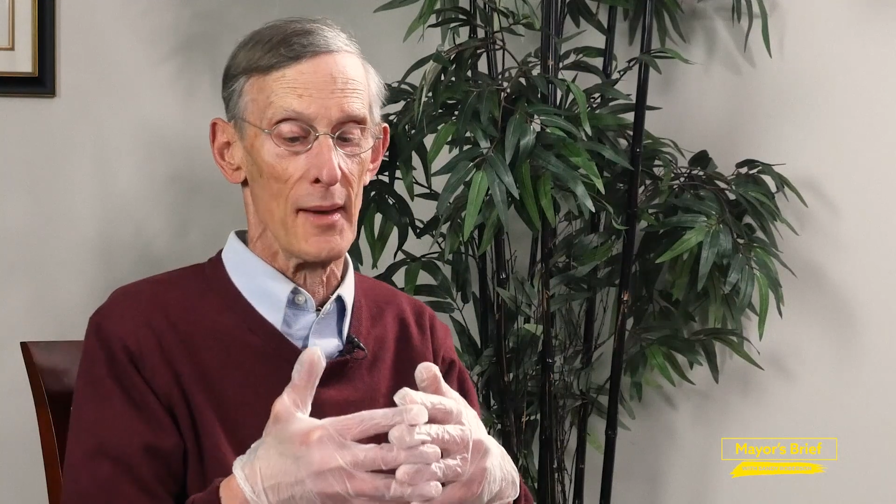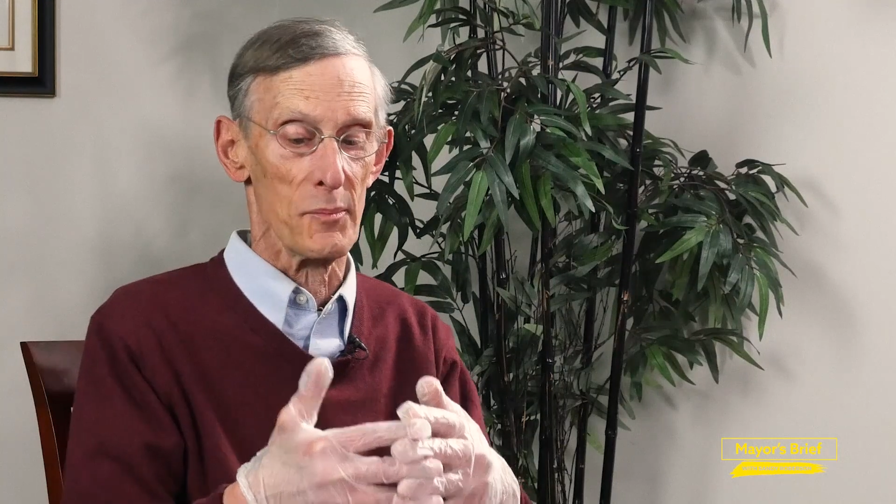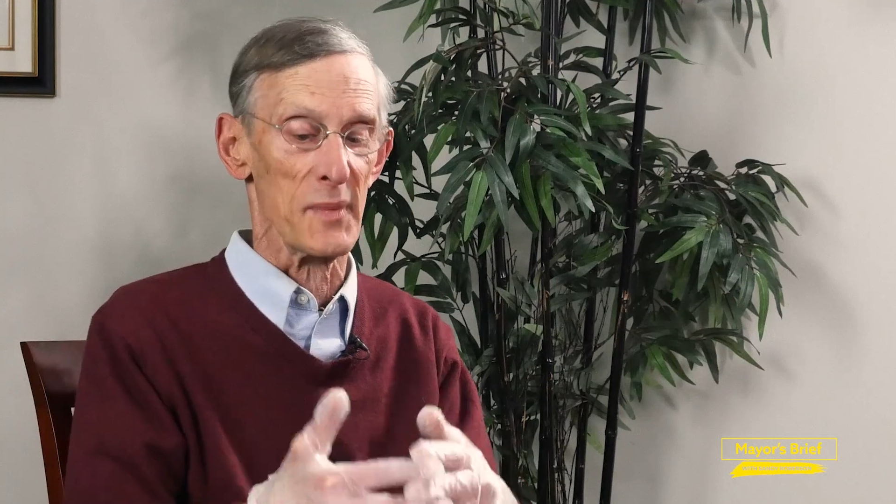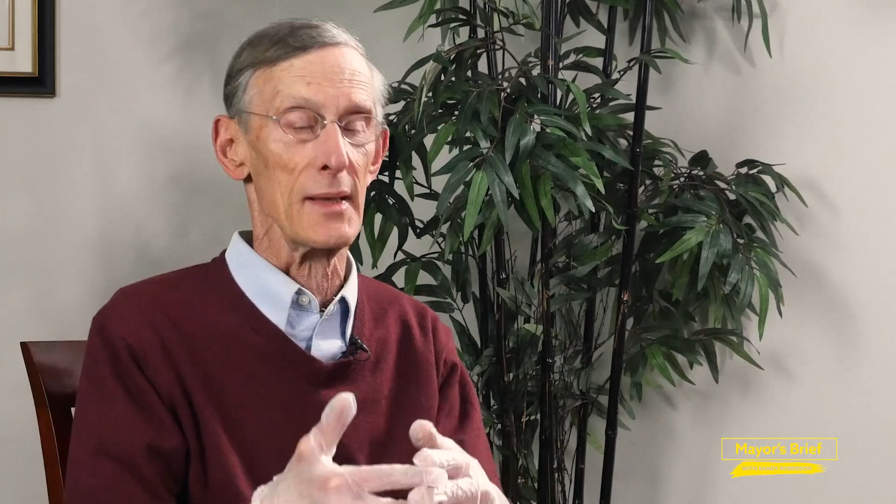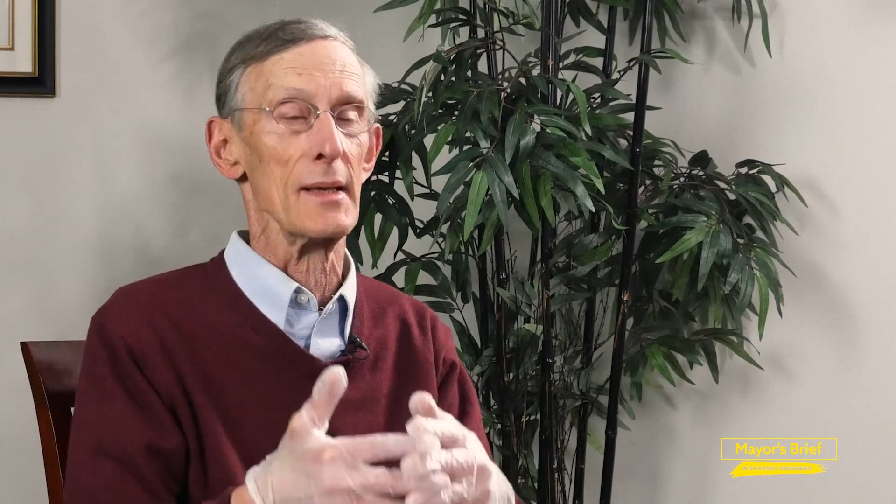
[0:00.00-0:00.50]

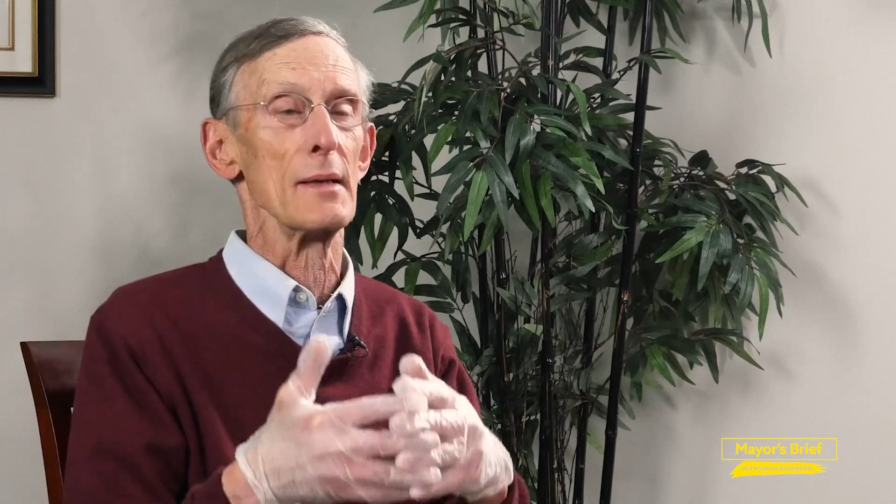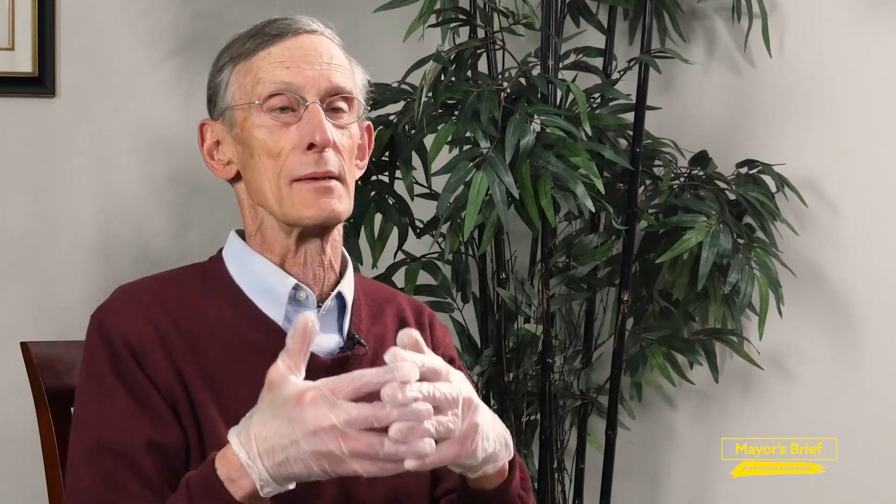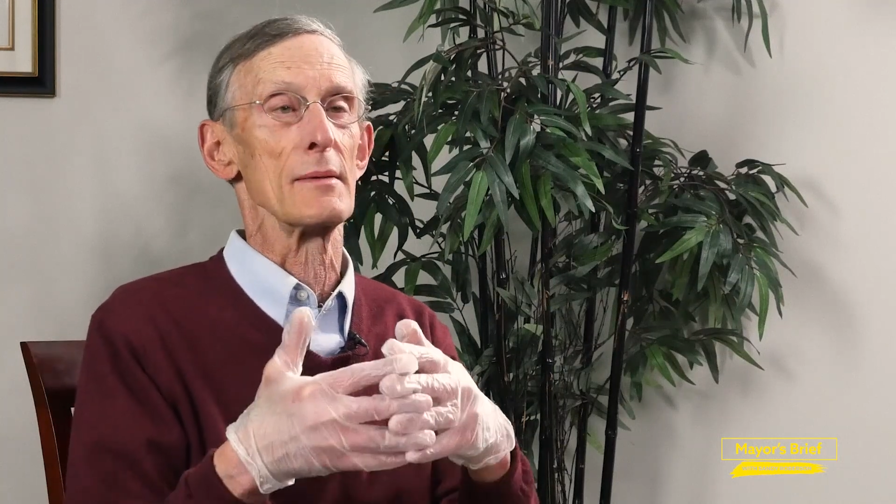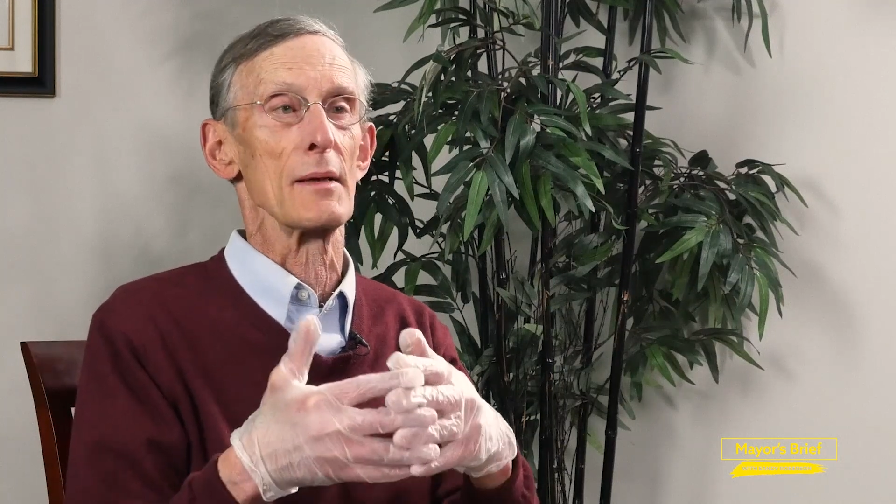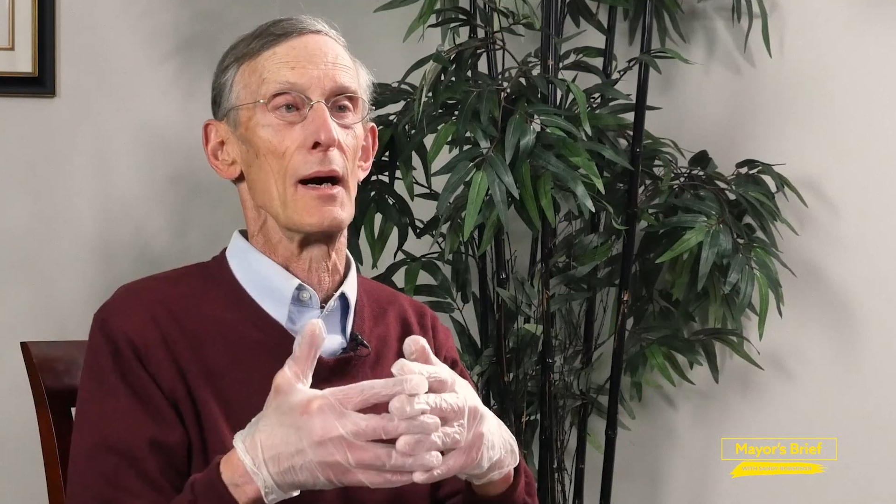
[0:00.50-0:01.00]

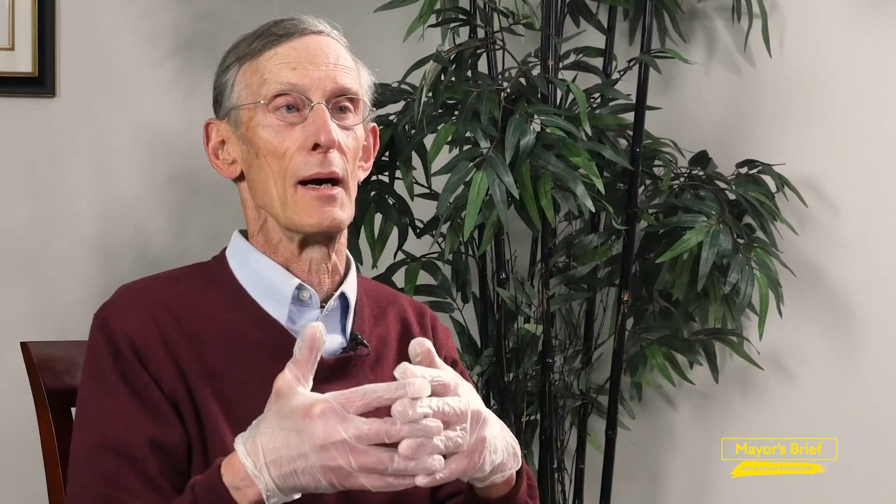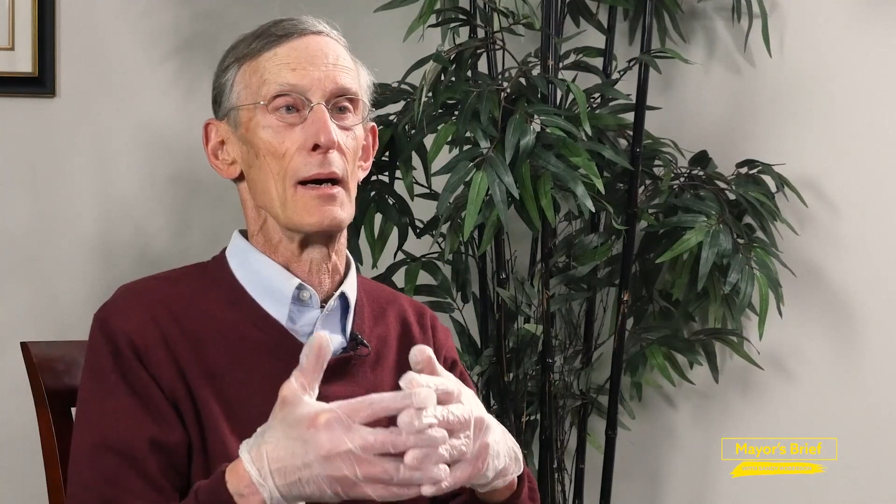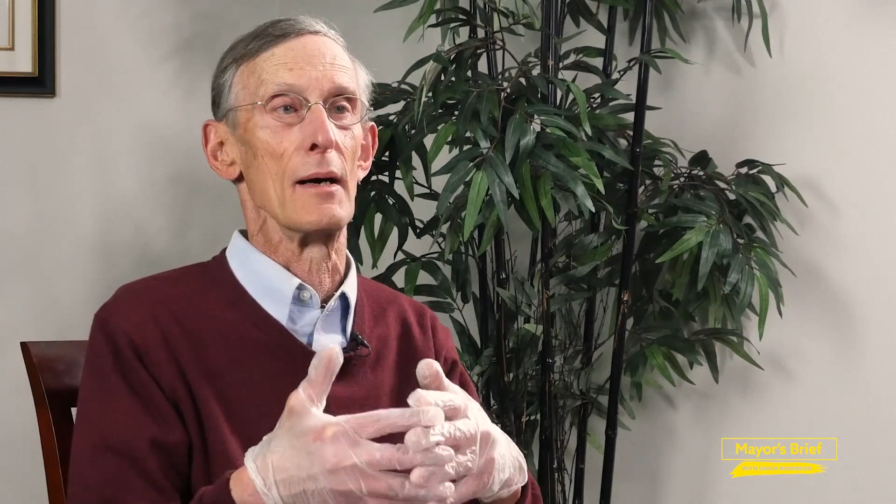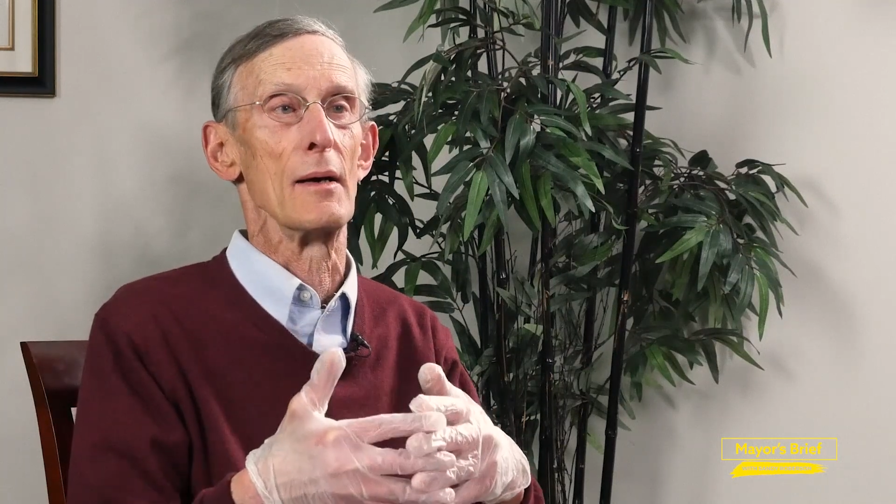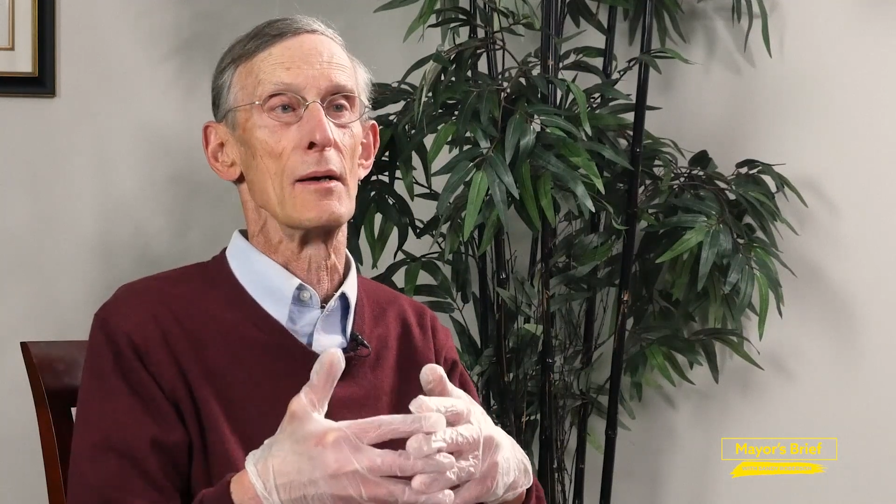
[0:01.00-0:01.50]
media,
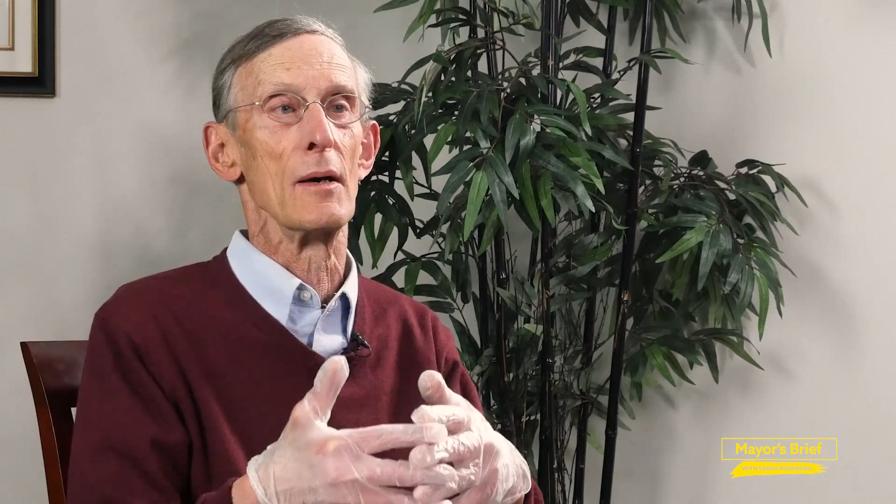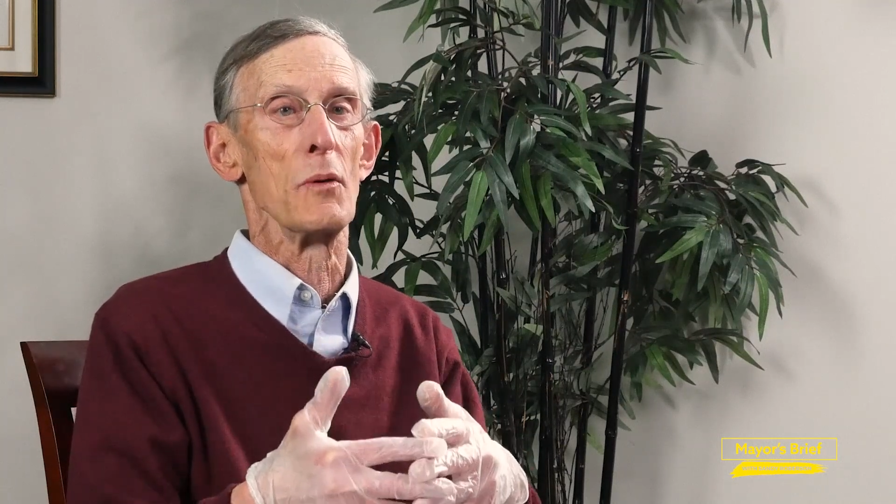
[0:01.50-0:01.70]
uh,